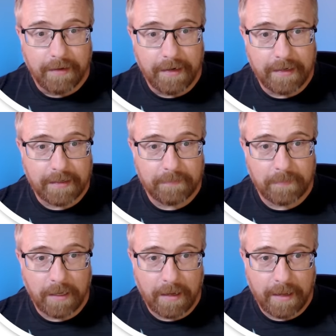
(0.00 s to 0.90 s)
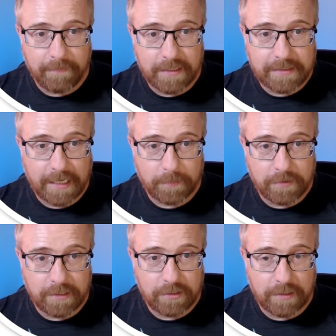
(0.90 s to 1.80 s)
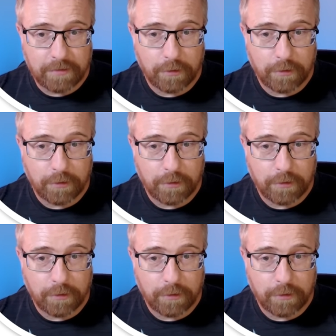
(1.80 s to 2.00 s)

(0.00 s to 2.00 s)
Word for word: and you can have exact positioning.